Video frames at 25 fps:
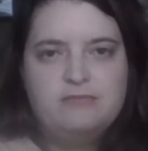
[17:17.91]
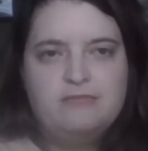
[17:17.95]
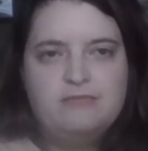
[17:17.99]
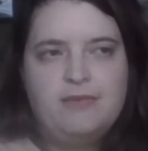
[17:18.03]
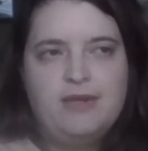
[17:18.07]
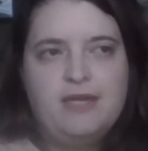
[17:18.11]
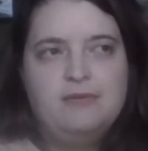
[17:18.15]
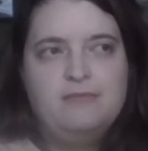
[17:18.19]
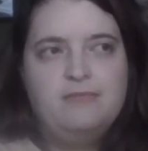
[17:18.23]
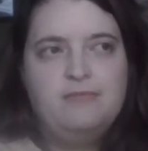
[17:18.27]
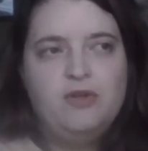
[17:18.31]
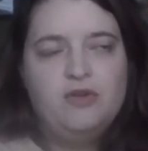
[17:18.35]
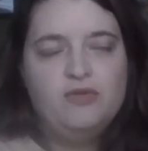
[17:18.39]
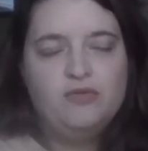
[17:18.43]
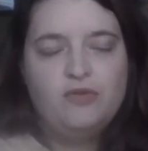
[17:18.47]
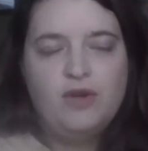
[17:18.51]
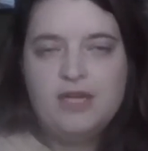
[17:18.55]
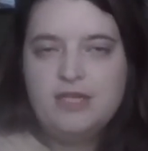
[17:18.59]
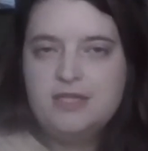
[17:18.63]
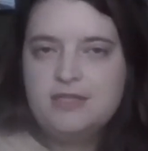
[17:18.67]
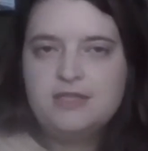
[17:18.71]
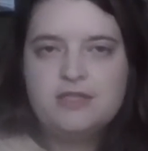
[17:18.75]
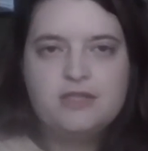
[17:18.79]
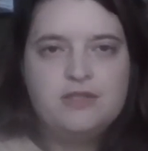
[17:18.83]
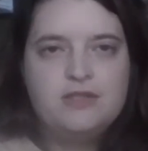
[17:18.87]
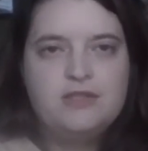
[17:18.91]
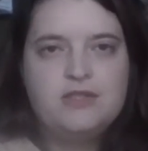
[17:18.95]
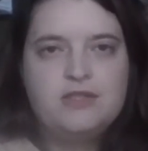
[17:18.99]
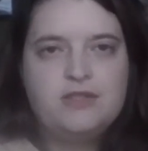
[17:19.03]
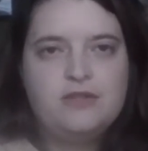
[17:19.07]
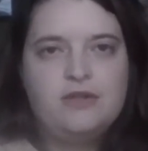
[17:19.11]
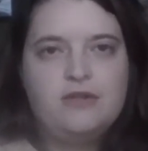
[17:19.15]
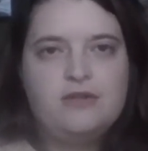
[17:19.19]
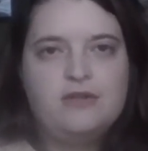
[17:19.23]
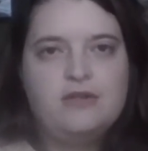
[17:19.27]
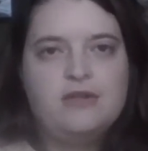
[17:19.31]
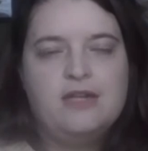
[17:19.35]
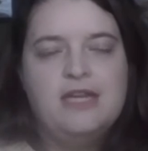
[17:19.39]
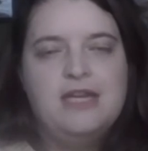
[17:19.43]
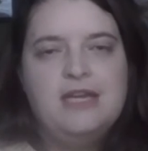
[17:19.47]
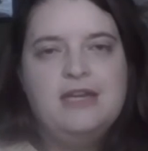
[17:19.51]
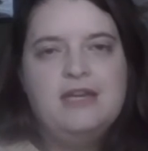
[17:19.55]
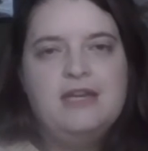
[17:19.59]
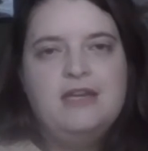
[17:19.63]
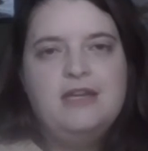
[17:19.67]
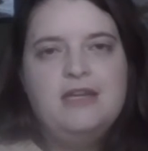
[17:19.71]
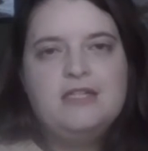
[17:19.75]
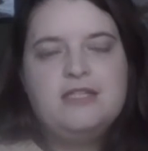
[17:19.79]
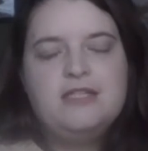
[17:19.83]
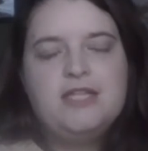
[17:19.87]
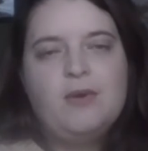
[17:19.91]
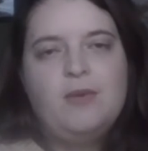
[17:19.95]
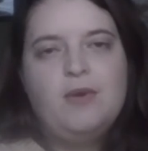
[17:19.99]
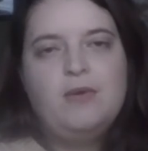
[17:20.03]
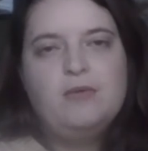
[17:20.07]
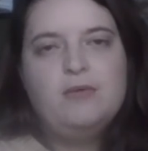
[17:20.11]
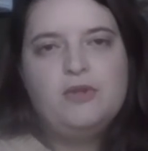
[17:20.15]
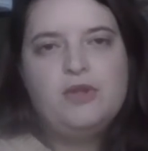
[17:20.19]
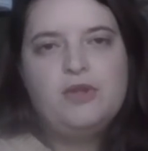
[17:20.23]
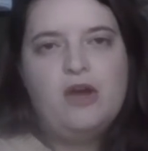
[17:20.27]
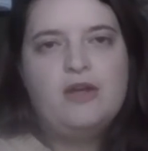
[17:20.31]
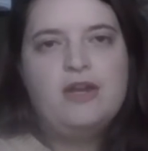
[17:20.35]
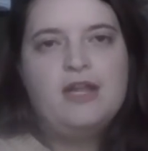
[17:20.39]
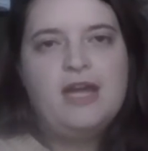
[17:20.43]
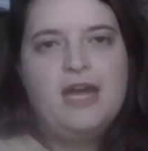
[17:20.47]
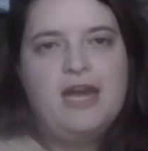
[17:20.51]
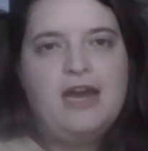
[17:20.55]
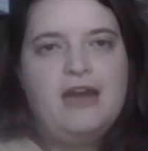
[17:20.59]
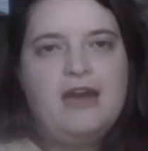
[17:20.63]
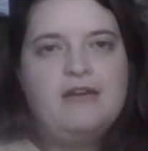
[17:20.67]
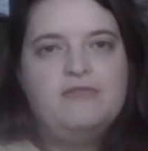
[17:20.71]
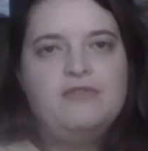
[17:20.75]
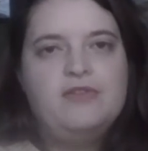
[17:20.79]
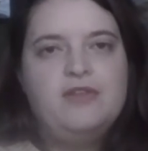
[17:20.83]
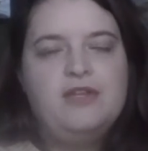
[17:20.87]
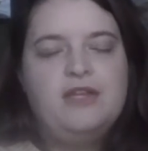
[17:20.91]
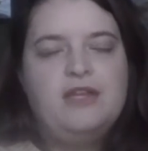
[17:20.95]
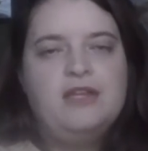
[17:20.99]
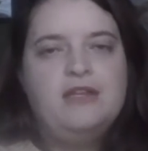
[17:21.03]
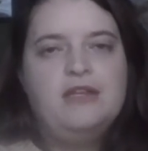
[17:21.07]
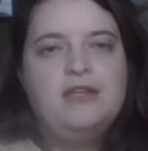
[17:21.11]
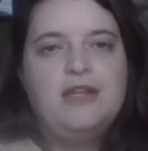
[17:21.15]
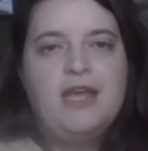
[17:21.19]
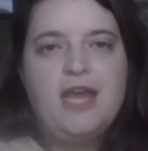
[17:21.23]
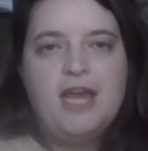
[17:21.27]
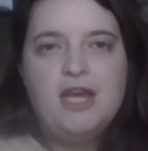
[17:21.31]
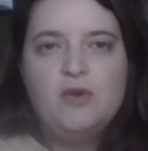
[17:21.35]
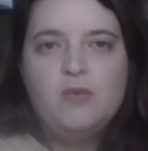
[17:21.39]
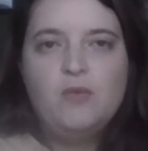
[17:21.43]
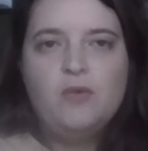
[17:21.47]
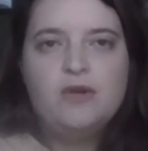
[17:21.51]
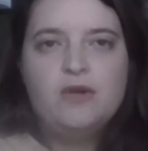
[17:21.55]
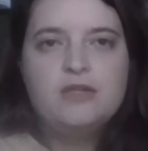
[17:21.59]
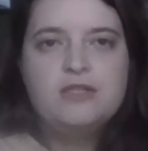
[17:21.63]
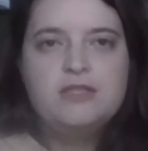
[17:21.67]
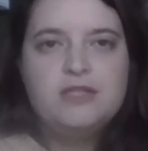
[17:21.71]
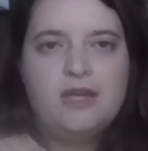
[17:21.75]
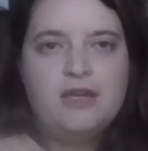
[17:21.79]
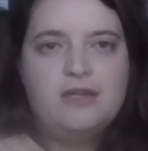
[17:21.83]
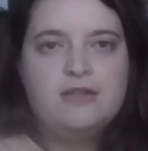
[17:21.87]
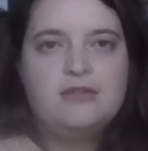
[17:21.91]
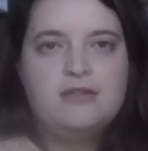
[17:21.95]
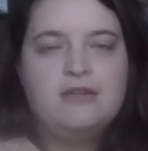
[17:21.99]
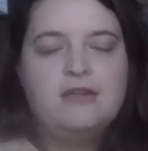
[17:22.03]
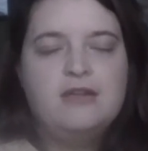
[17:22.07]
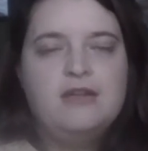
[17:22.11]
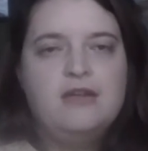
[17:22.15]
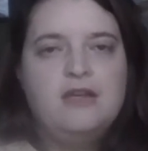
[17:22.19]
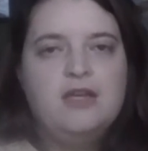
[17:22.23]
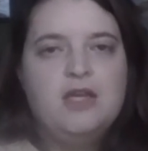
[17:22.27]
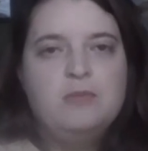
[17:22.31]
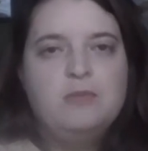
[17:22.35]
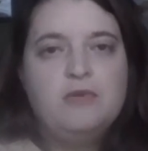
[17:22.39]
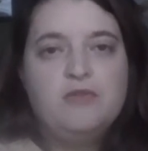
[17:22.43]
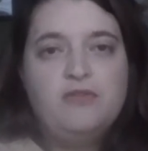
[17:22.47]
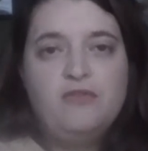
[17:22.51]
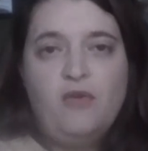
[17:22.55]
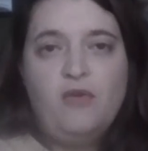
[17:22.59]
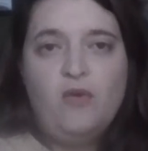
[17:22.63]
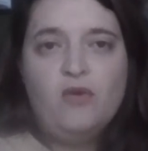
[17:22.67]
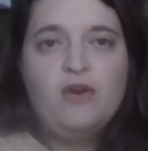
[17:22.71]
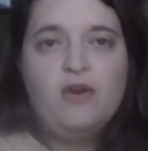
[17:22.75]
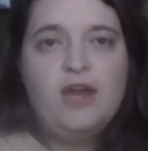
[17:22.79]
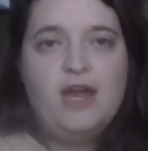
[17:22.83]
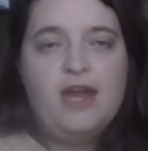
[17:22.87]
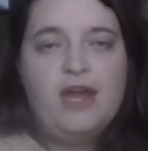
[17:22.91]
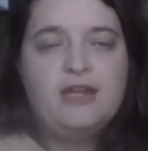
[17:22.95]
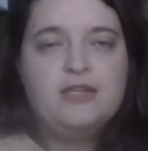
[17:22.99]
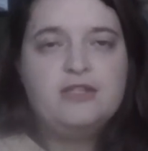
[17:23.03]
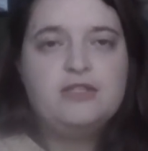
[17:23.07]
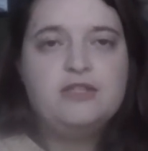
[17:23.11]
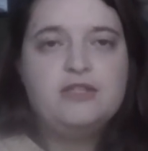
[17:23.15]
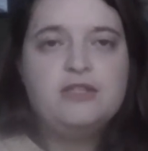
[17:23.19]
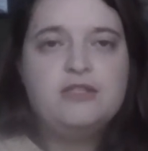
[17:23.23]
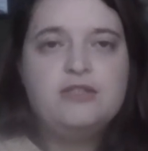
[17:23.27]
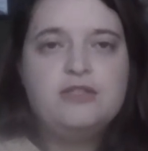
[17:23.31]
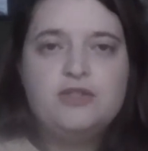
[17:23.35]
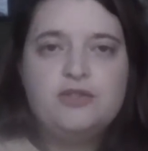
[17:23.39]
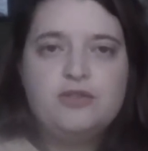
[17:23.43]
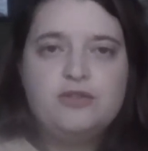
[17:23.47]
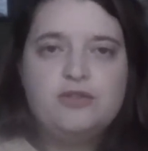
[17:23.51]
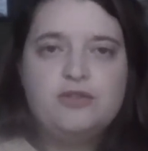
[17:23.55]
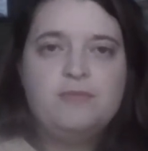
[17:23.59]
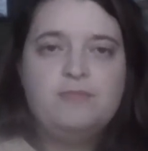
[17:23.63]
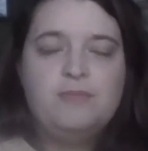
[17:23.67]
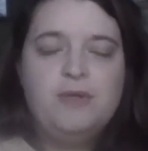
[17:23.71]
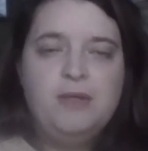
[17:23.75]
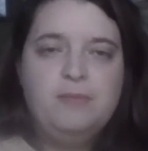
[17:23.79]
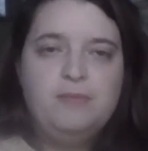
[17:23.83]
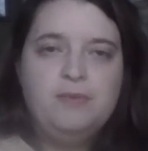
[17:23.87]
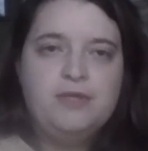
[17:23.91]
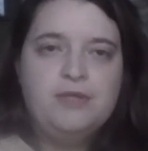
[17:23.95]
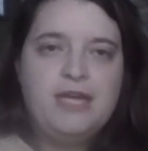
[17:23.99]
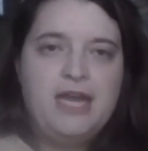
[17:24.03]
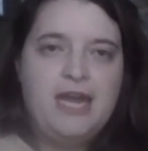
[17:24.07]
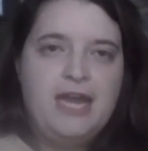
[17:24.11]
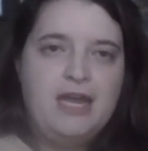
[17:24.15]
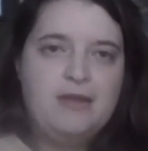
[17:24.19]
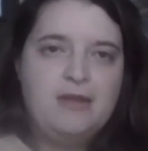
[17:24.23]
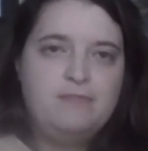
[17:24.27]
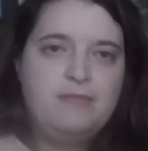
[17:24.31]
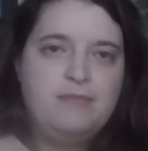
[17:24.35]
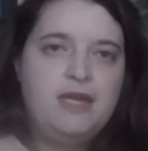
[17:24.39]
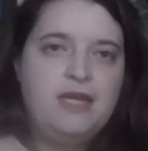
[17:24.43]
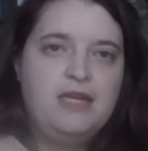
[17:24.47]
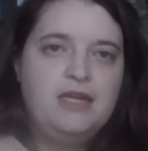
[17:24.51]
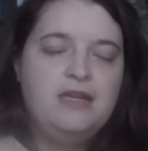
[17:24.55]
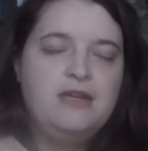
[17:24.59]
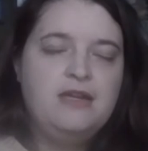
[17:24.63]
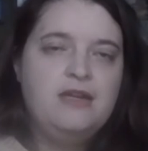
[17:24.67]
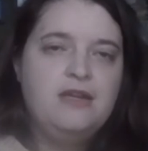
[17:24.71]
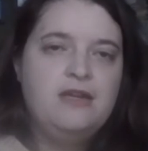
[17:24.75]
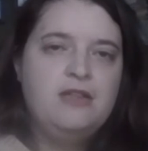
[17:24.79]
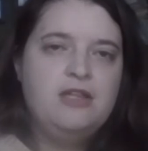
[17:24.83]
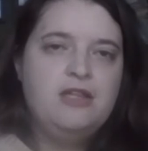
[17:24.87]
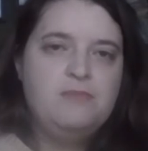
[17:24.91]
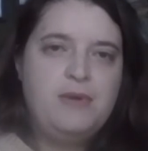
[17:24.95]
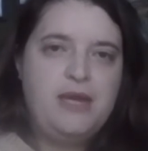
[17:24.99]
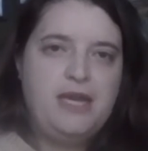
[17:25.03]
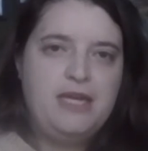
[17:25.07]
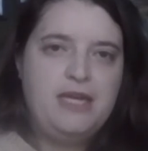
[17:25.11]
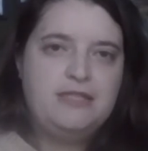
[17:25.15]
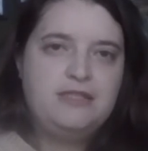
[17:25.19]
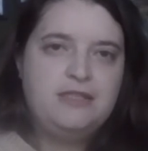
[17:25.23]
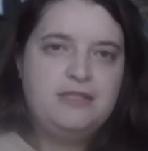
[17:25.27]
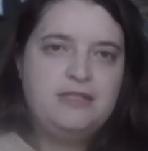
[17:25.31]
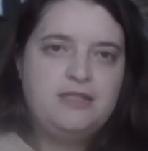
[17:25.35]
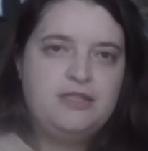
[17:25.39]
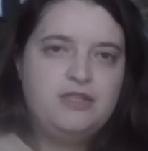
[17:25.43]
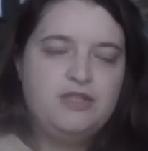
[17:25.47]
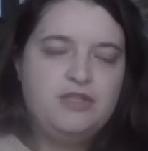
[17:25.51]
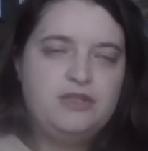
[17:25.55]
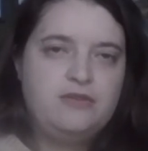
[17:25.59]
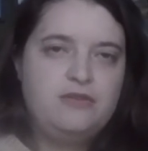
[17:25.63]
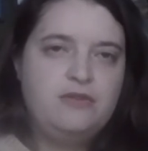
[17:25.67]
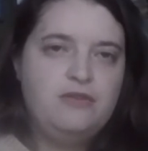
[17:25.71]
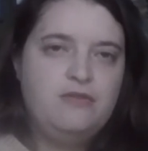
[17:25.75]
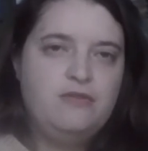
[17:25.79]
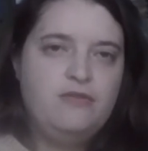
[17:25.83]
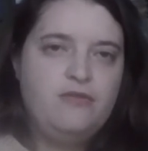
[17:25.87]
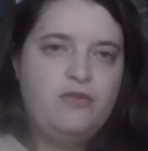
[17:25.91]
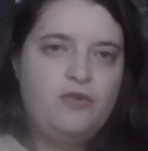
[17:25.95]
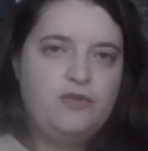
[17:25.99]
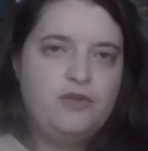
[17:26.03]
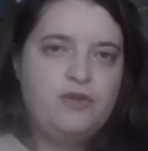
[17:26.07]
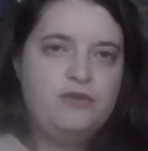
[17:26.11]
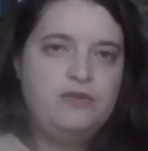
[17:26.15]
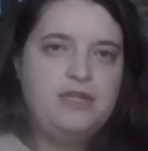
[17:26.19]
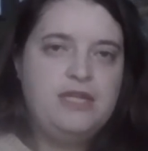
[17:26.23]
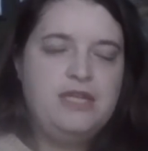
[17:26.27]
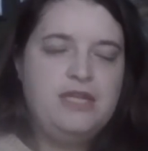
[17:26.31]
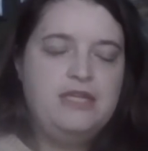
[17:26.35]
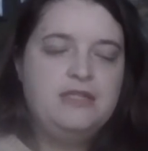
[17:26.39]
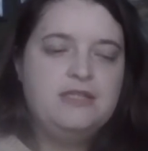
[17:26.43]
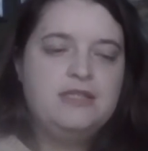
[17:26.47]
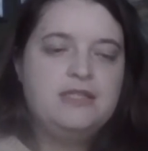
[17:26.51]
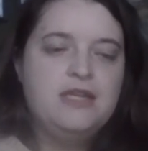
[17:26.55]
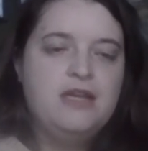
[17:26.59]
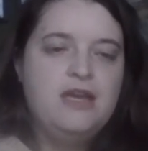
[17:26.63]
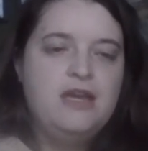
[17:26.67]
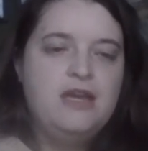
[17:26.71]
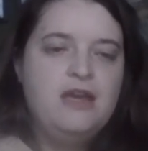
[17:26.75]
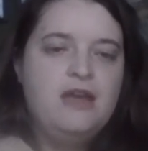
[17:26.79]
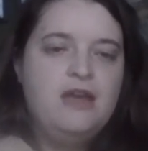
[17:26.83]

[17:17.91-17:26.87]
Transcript: And my greatest concern is that we will not have the legwork done beforehand to ensure that people can make the best decision for their needs.